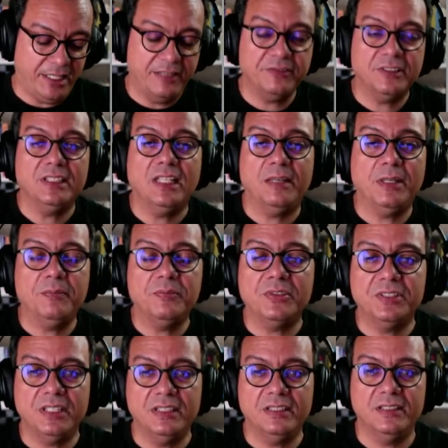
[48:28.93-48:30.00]
every time I
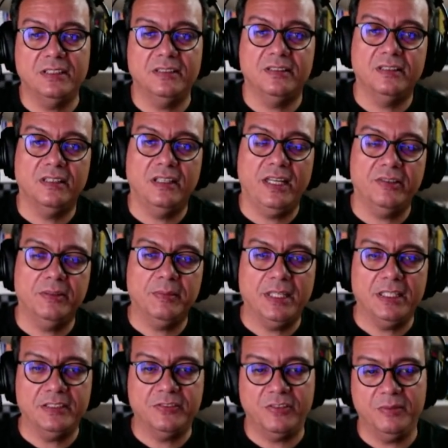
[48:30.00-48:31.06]
present the
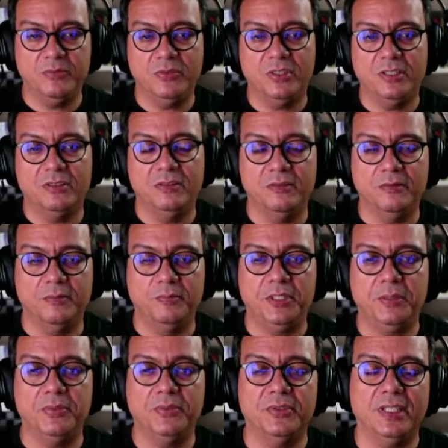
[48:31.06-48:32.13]
Eremaya's framework to
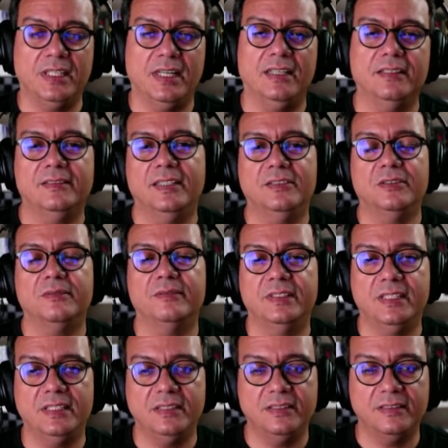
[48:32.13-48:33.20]
people that kind of tend to
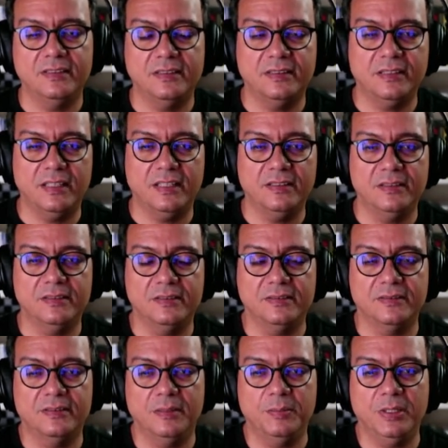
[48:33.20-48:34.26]
resist to this
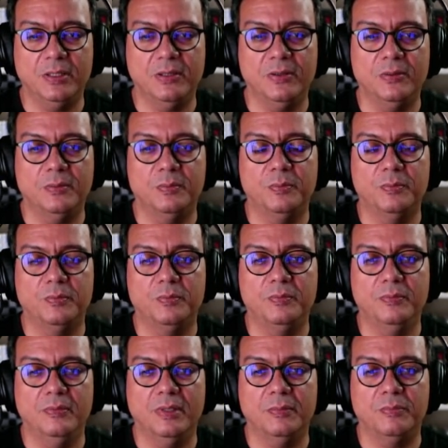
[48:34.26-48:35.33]
stereotypical
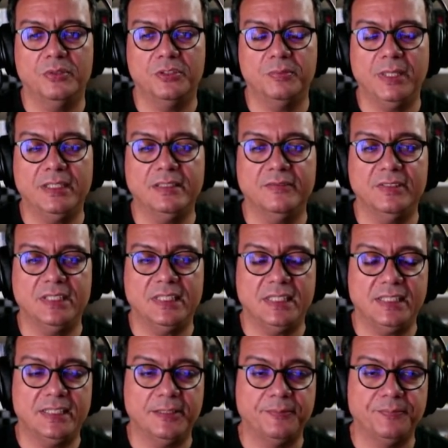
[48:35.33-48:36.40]
perspective, is this: